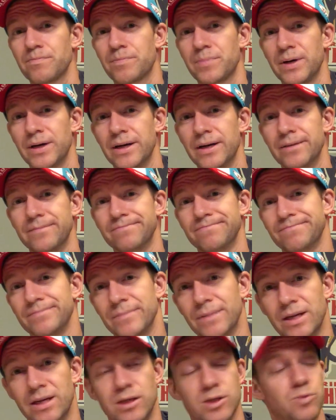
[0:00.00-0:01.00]
but
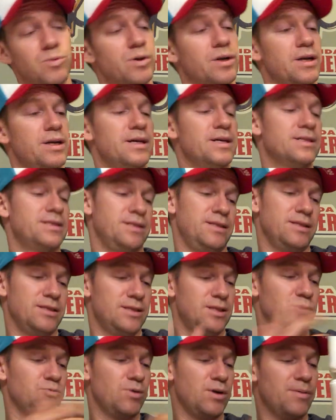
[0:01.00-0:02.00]
it is what it is, and
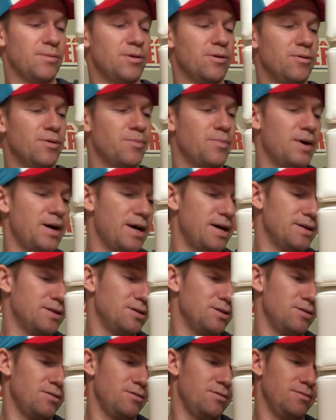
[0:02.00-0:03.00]
this is what I'm going by,
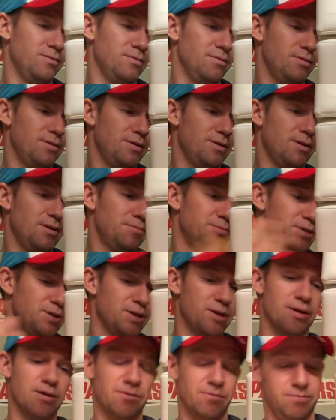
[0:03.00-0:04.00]
so I'm
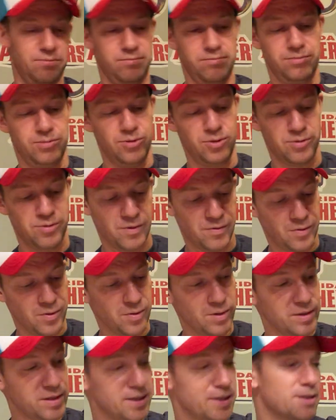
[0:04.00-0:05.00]
just gonna do the
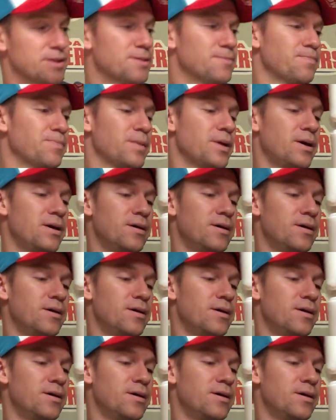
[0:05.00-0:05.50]
review on this.